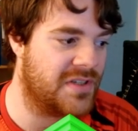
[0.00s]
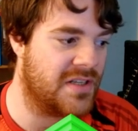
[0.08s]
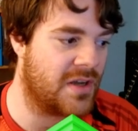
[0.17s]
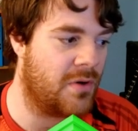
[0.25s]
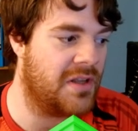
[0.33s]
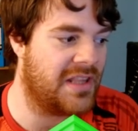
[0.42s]

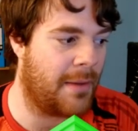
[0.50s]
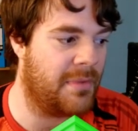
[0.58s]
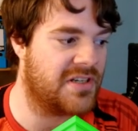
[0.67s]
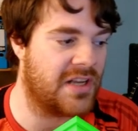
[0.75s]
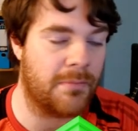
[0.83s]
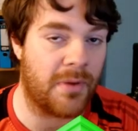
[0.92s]
it's only
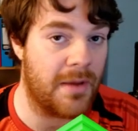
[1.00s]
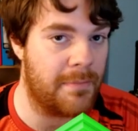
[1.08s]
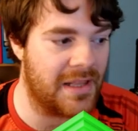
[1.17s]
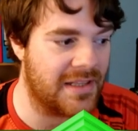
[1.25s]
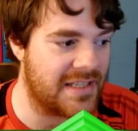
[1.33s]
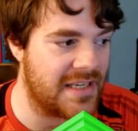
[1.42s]
damage dealt by
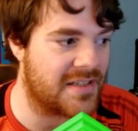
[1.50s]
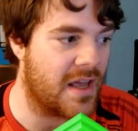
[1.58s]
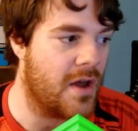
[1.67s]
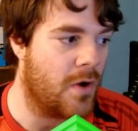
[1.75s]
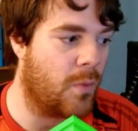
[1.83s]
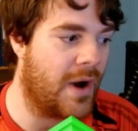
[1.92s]

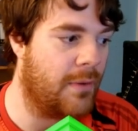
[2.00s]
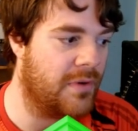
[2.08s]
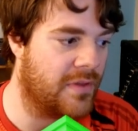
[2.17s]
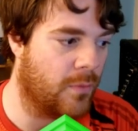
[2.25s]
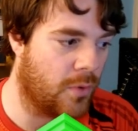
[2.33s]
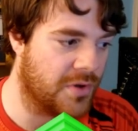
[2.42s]
abilities, where with
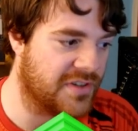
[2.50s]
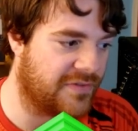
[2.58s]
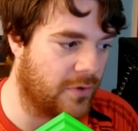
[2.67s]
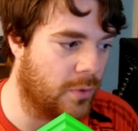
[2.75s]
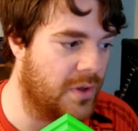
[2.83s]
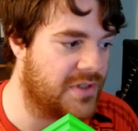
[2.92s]
the water
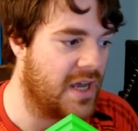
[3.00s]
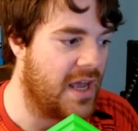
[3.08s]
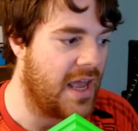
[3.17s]
forwards,